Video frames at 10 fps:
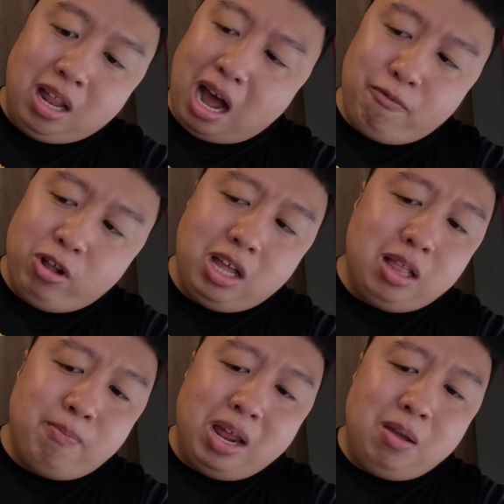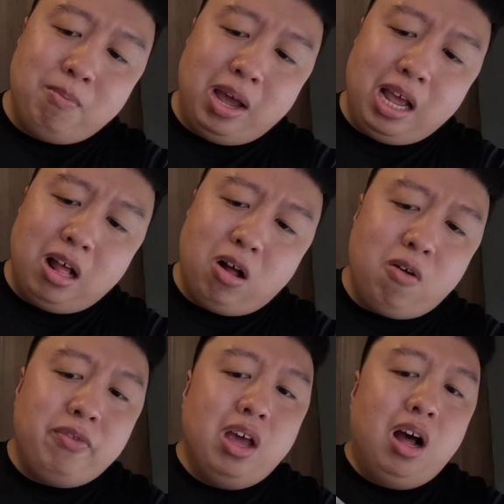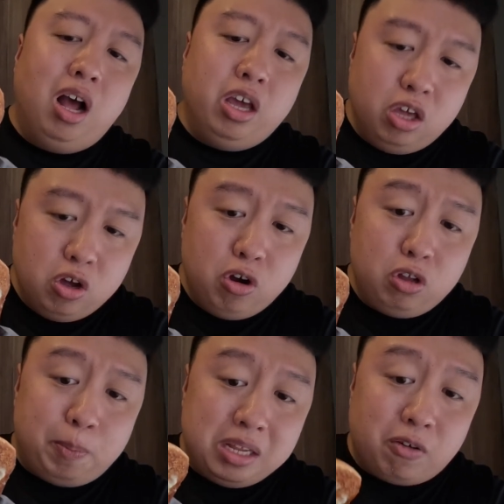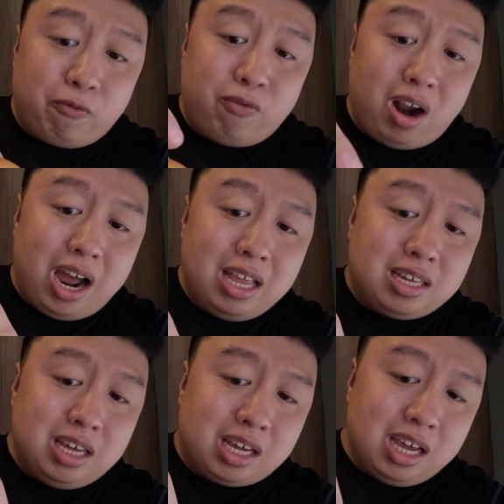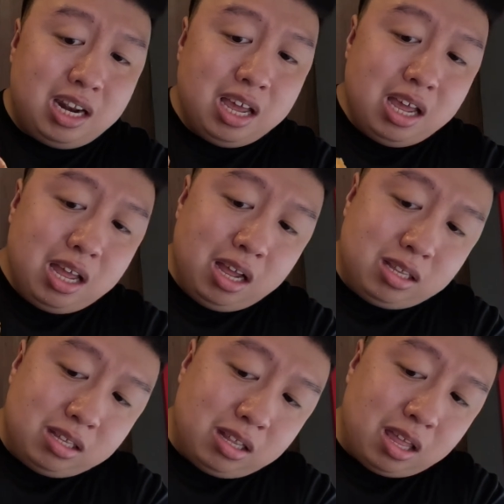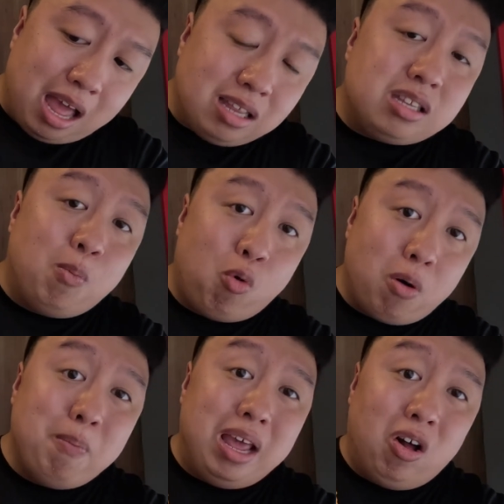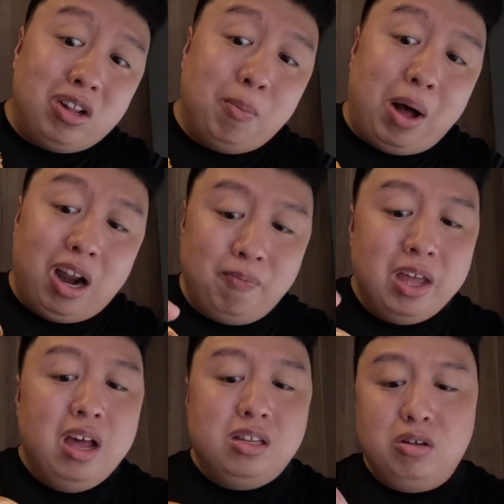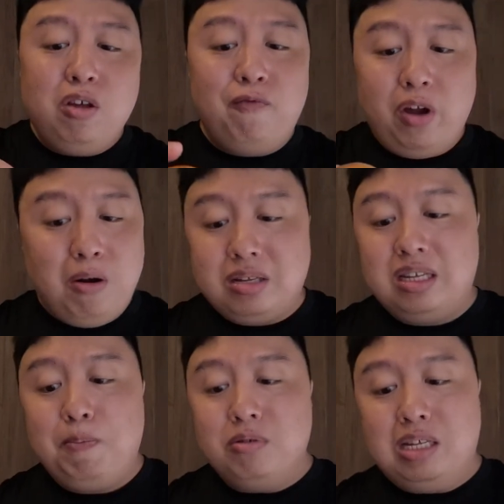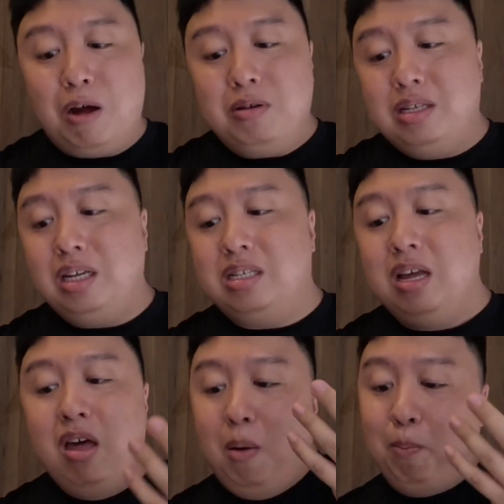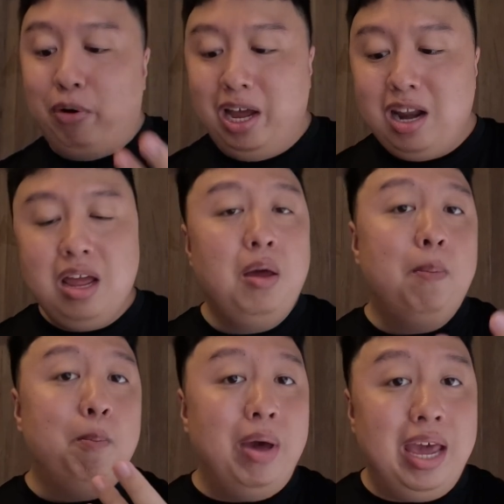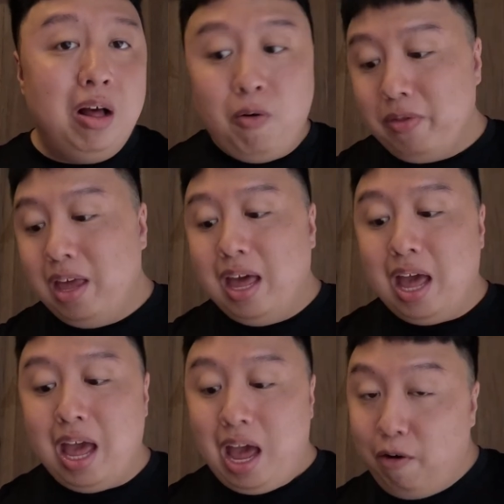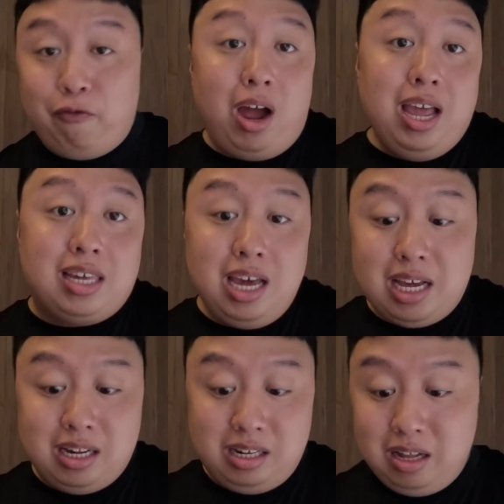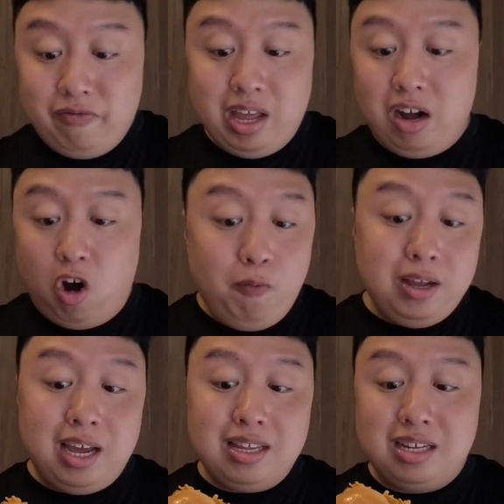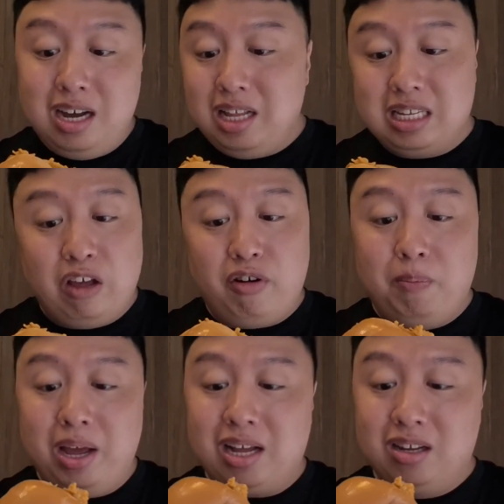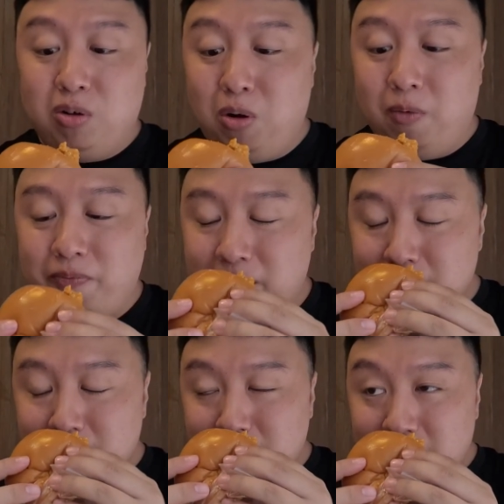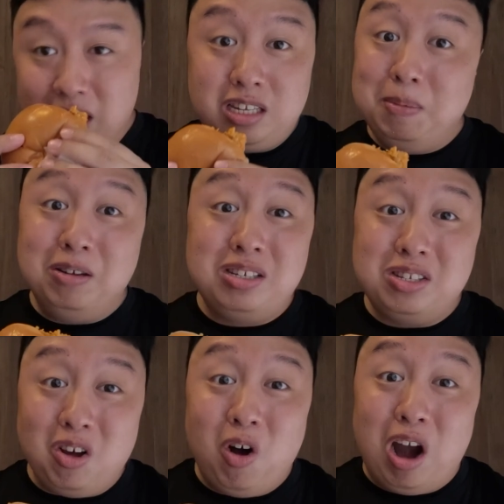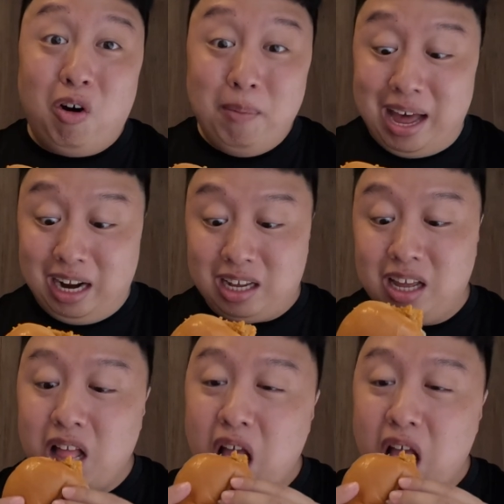not really as many mayo, a huge piece of fried chicken, and some more mayo on the bottom. So it's a very simple sandwich. It's just bread, mayo, and a fried chicken. And hopefully it tastes good. Let's give it a bite, because oh, it smells so aromatic.